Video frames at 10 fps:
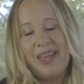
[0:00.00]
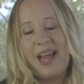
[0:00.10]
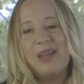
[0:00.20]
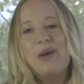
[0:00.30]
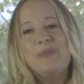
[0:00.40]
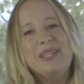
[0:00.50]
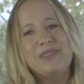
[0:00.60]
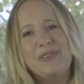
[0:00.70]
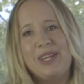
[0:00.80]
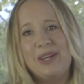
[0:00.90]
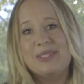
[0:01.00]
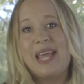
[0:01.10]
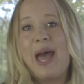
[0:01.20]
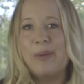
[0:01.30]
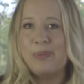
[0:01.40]
I hope these videos
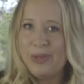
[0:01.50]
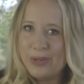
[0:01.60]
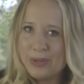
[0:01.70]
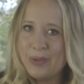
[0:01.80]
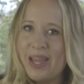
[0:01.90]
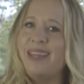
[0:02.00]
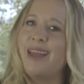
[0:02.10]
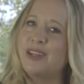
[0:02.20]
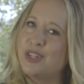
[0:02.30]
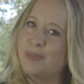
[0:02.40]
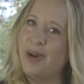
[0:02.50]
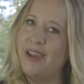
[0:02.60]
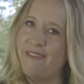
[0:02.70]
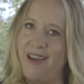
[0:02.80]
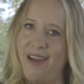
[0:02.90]
help you get your
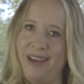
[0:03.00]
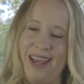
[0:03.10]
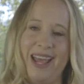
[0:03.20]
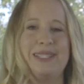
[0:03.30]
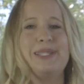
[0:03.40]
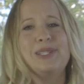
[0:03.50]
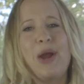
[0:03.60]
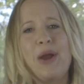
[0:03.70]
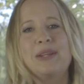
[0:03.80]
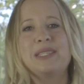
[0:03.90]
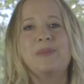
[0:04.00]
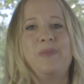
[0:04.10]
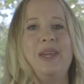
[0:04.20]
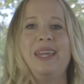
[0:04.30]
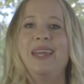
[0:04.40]
brave on and start
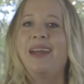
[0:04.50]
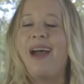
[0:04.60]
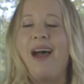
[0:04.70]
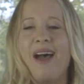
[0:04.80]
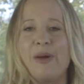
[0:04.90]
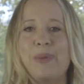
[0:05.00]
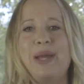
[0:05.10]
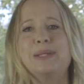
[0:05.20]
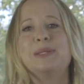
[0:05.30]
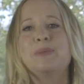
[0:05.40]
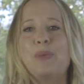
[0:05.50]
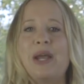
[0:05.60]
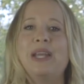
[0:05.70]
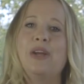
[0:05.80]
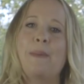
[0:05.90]
speaking up and
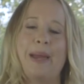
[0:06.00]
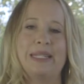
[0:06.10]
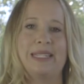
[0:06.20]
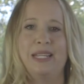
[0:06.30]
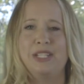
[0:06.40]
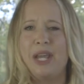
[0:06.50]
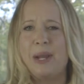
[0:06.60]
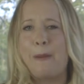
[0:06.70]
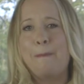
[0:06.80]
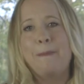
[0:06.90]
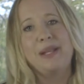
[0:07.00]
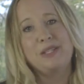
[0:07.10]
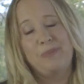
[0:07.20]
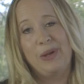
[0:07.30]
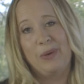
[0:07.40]
spreading your message in a
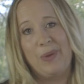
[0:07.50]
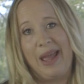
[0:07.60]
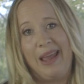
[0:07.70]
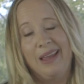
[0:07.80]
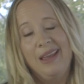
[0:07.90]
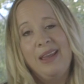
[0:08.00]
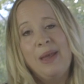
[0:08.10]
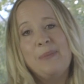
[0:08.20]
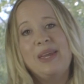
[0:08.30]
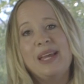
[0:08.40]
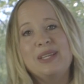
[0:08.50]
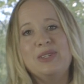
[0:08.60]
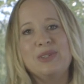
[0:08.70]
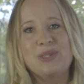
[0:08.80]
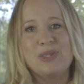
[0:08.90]
much bigger way, because
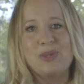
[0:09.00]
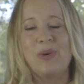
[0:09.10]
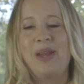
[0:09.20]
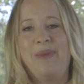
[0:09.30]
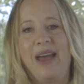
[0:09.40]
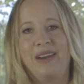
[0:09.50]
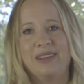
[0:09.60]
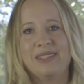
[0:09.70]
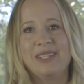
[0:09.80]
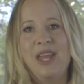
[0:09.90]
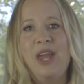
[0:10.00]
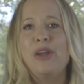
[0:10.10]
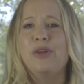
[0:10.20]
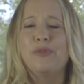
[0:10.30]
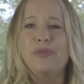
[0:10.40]
your story matters.
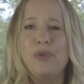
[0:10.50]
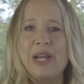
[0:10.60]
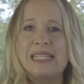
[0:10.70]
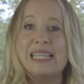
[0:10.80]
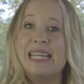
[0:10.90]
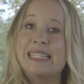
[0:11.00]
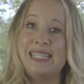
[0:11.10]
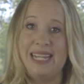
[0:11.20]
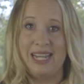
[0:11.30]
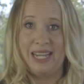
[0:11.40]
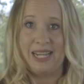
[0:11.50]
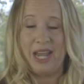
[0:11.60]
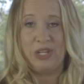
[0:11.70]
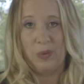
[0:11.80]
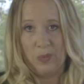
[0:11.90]
Your voice is needed
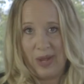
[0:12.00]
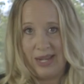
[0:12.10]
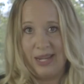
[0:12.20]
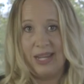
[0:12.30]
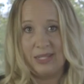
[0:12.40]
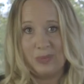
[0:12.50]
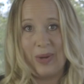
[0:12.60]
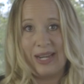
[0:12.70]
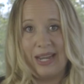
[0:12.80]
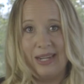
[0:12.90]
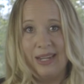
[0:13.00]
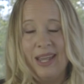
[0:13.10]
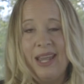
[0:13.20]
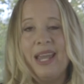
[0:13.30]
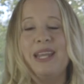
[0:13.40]
and your one is waiting.
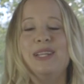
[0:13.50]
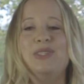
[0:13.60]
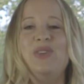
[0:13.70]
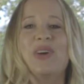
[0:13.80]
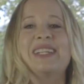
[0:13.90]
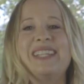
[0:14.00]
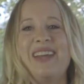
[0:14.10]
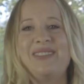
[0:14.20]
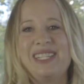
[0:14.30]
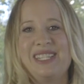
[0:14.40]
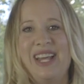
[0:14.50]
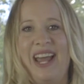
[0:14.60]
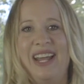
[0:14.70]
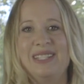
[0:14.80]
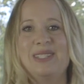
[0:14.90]
It is your time to
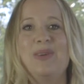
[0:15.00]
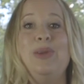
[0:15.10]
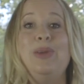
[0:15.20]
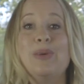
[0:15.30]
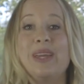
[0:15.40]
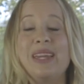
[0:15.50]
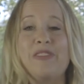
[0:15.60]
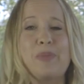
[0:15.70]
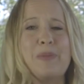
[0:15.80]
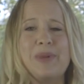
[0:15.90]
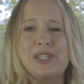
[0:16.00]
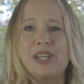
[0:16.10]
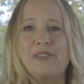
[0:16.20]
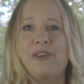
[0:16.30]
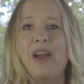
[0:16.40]
shine so you can give
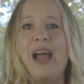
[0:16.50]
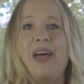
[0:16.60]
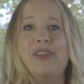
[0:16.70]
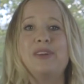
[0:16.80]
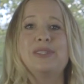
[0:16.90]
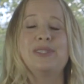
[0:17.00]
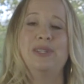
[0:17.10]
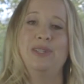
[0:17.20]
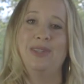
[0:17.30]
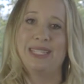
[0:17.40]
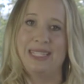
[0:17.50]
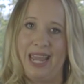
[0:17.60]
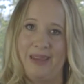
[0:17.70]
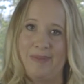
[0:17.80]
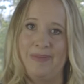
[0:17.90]
permission for others to do the
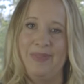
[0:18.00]
same.